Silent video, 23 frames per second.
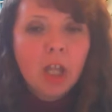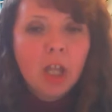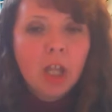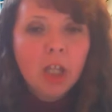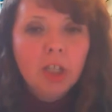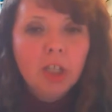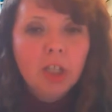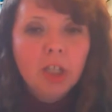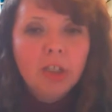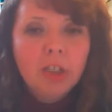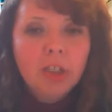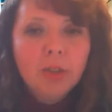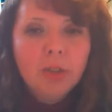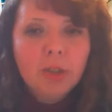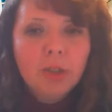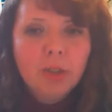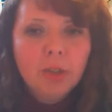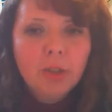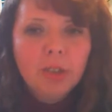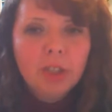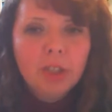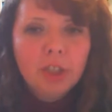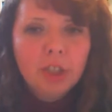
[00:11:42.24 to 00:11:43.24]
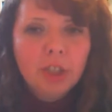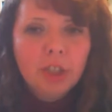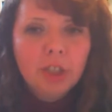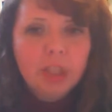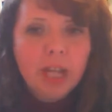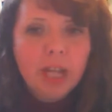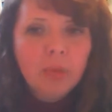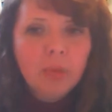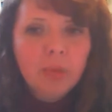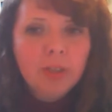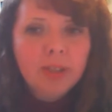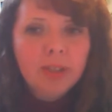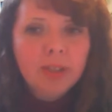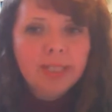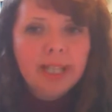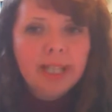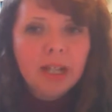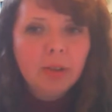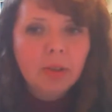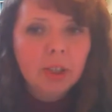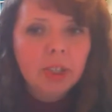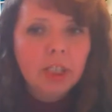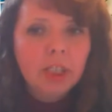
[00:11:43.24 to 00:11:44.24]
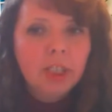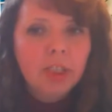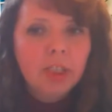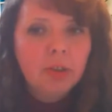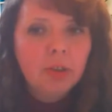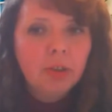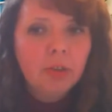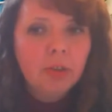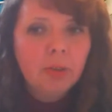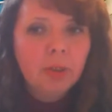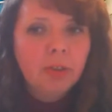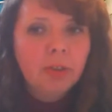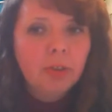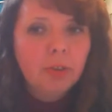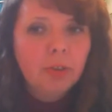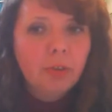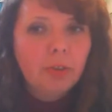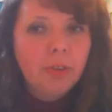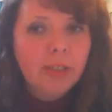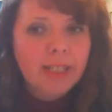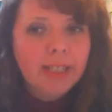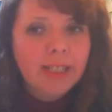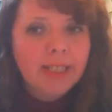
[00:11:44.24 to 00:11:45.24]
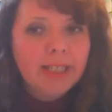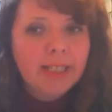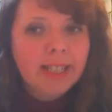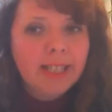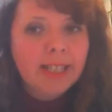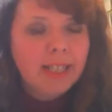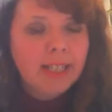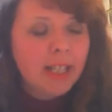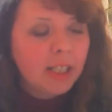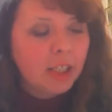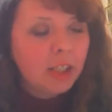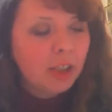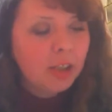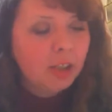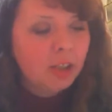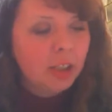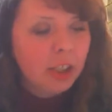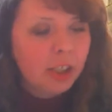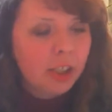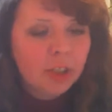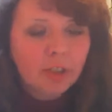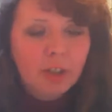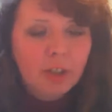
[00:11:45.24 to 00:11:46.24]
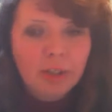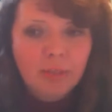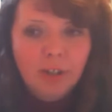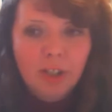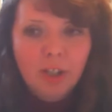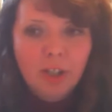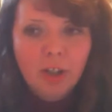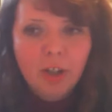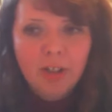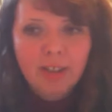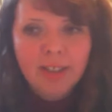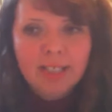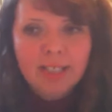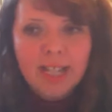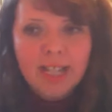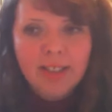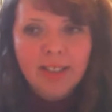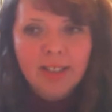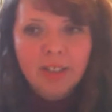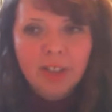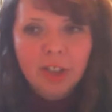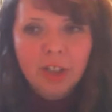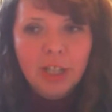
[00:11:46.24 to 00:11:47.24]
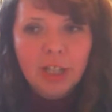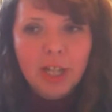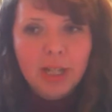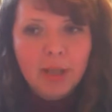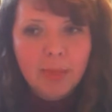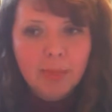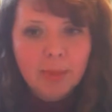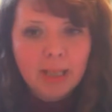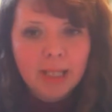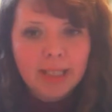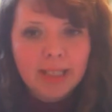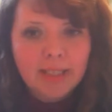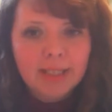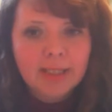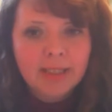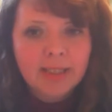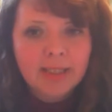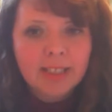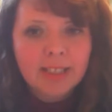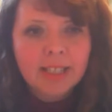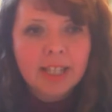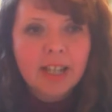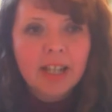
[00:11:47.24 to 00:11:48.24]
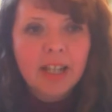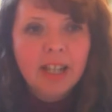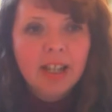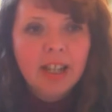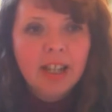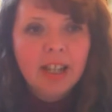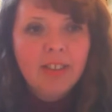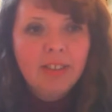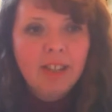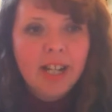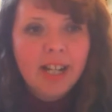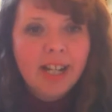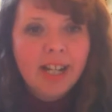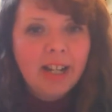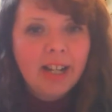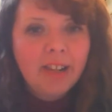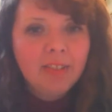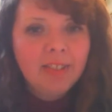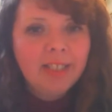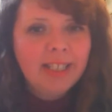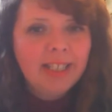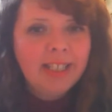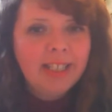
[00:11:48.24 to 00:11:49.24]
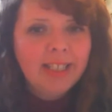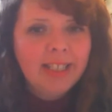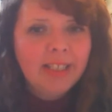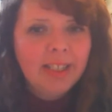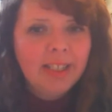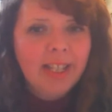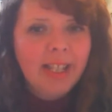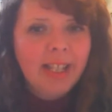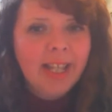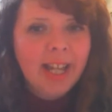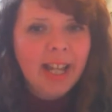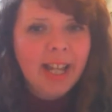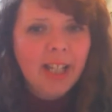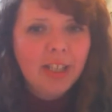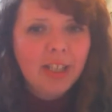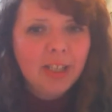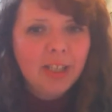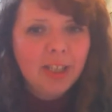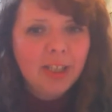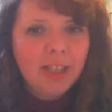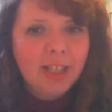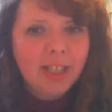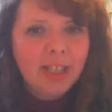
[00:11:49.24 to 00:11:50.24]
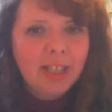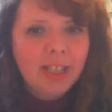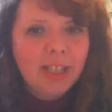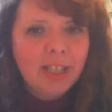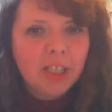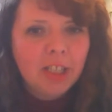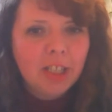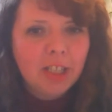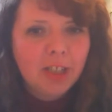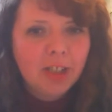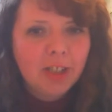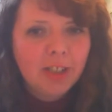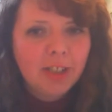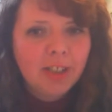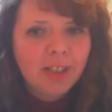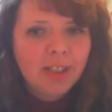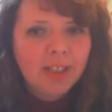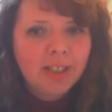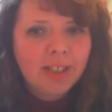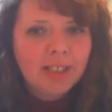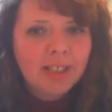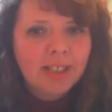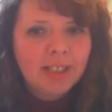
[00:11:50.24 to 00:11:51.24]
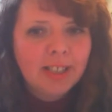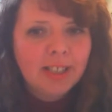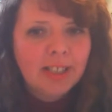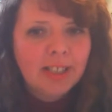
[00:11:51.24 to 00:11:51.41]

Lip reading: She's also going to share with us how she drew on authentic National Geographic content to shape lessons that are guaranteed to engage teenage learners.